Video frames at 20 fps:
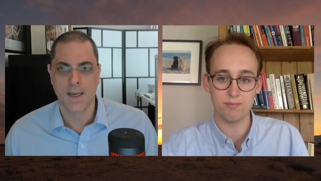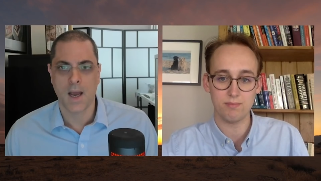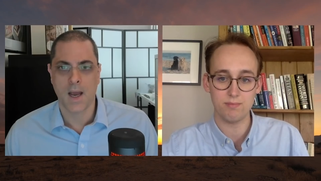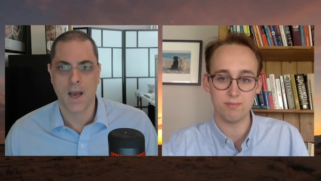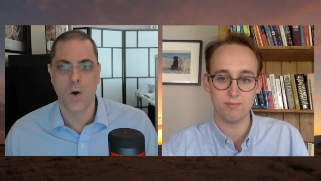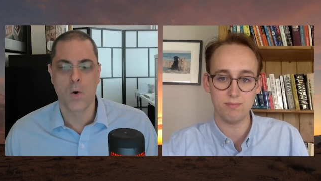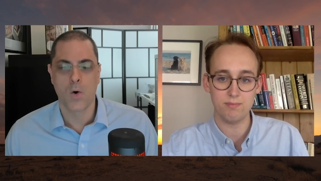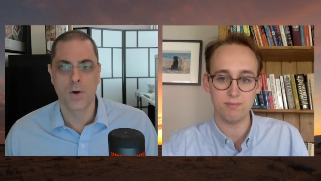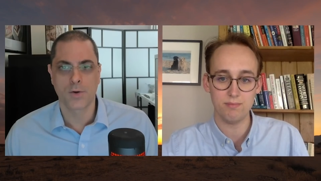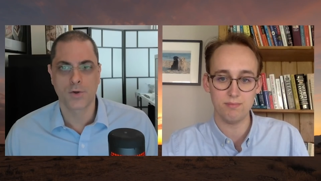
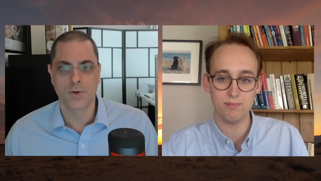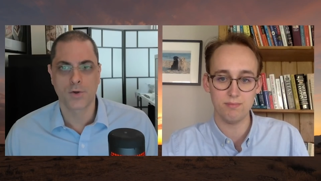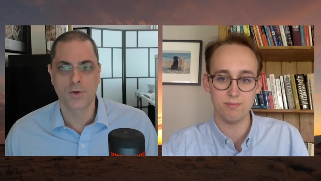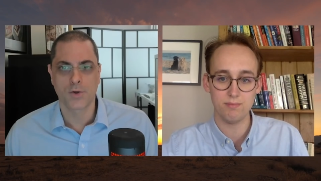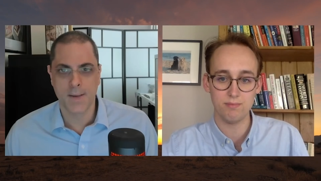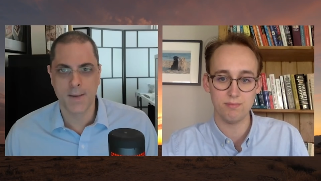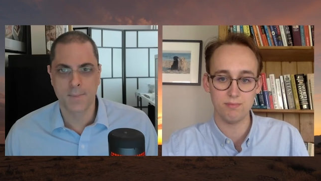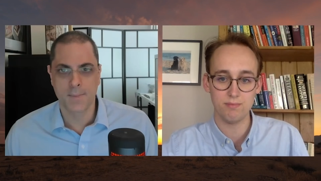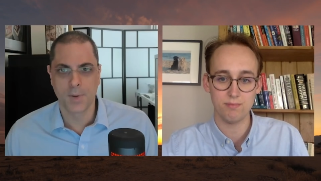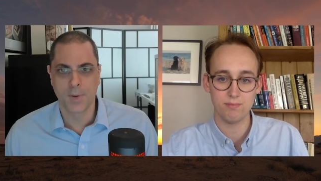Speaker 1: Yeah, oil
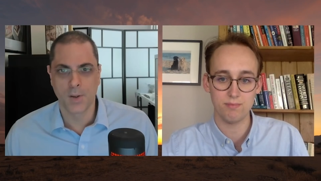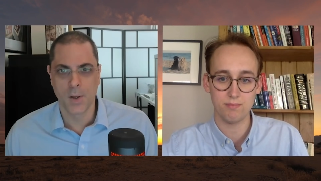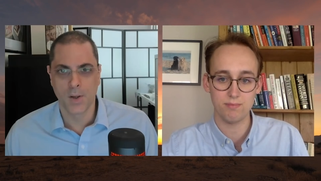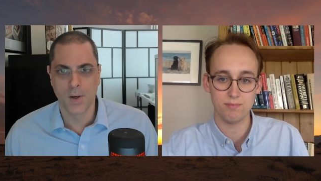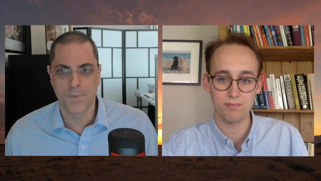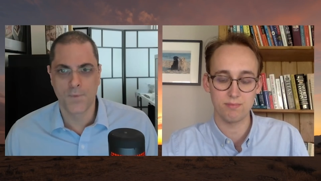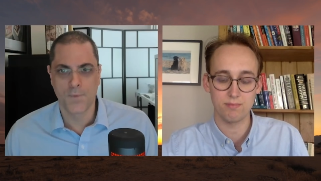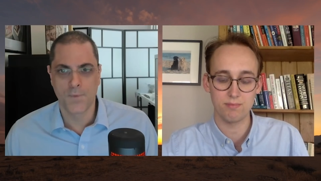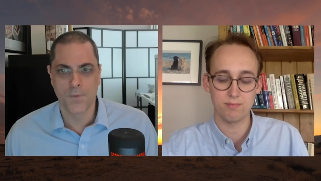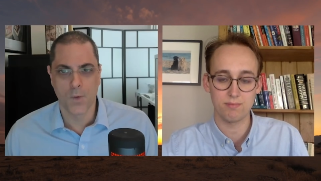trading
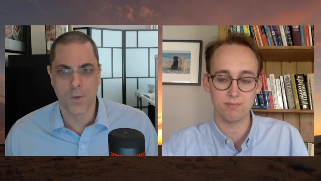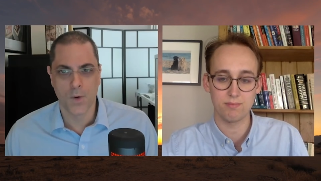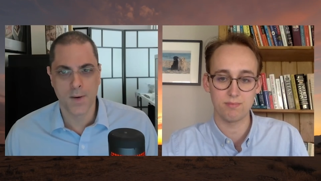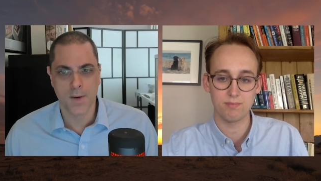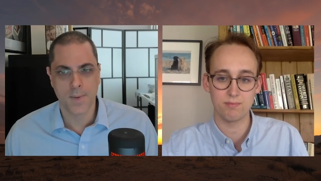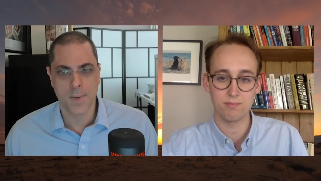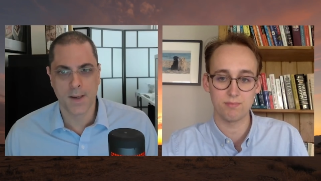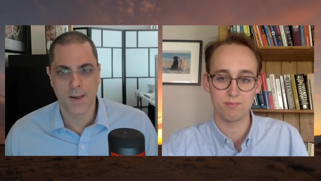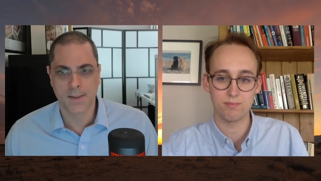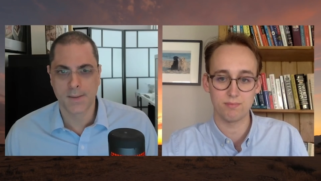below
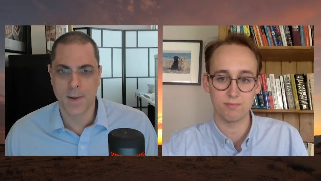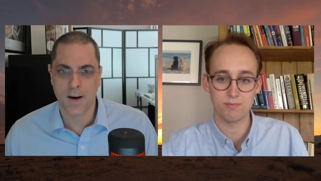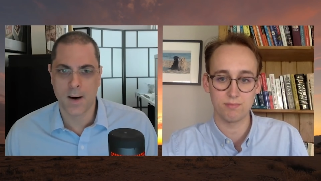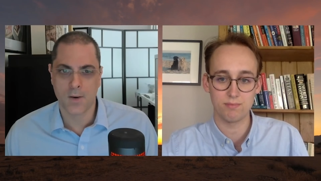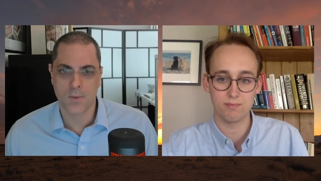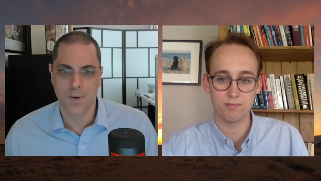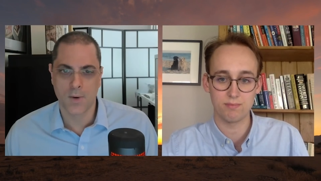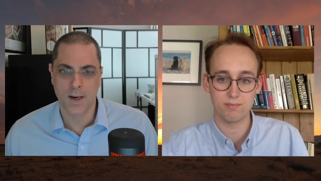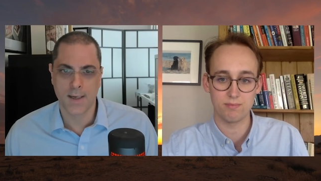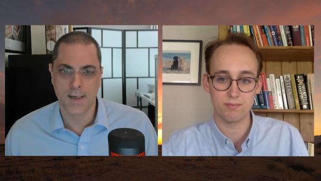40 bucks a barrel